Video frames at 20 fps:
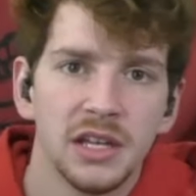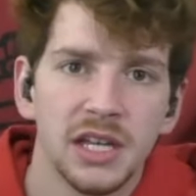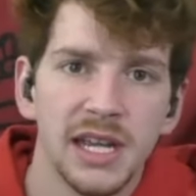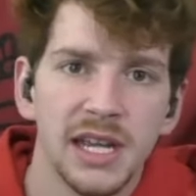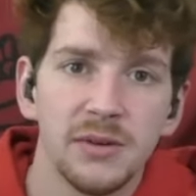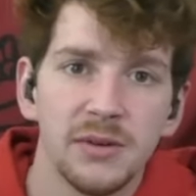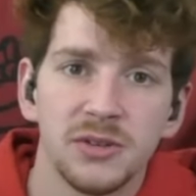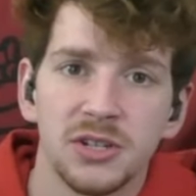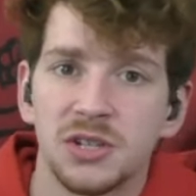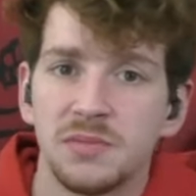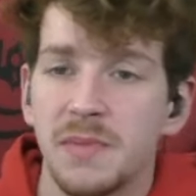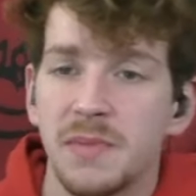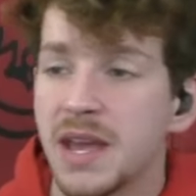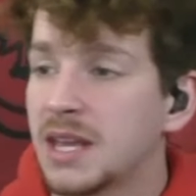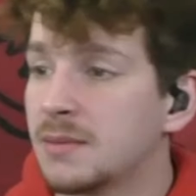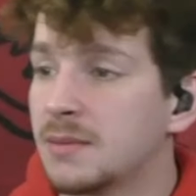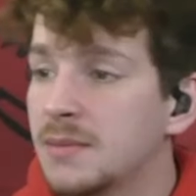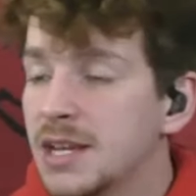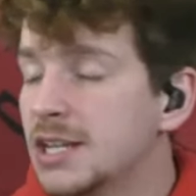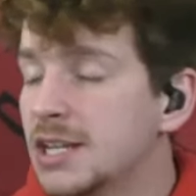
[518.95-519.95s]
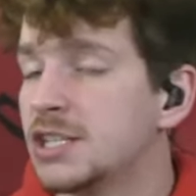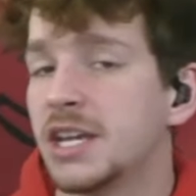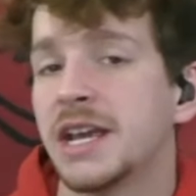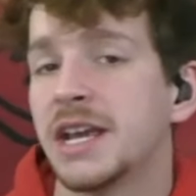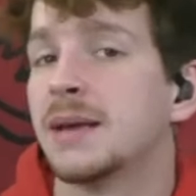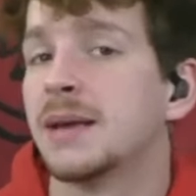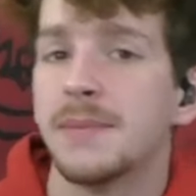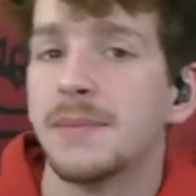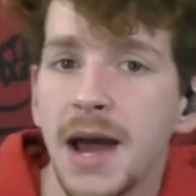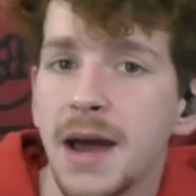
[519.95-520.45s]
It was making me
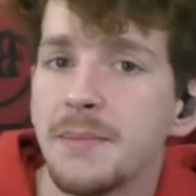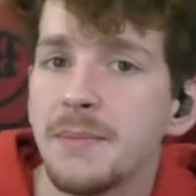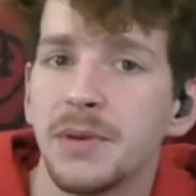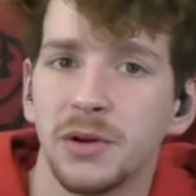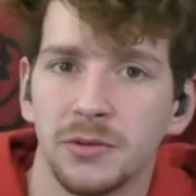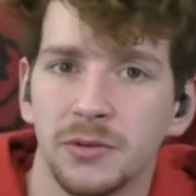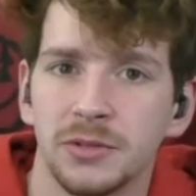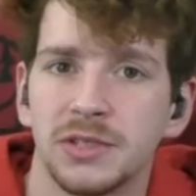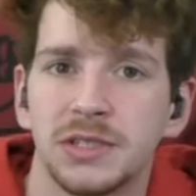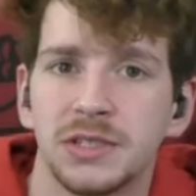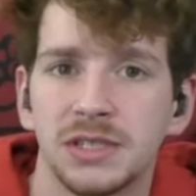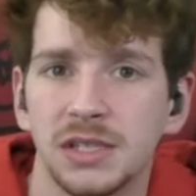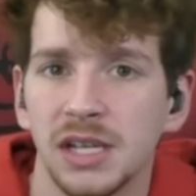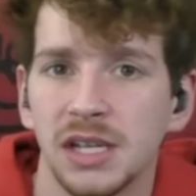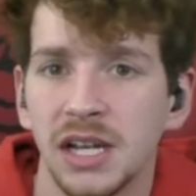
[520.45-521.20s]
shaking my boots.